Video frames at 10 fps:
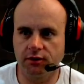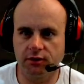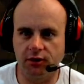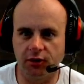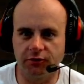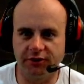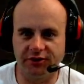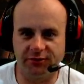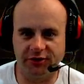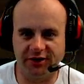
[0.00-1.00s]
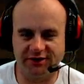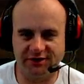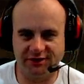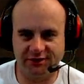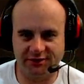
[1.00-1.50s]
Only the
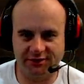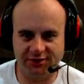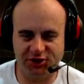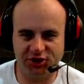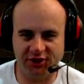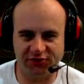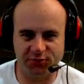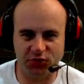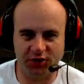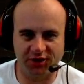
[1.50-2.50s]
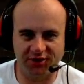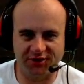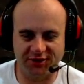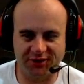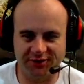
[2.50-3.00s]
best. Chef
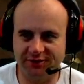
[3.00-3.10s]
Boyardee.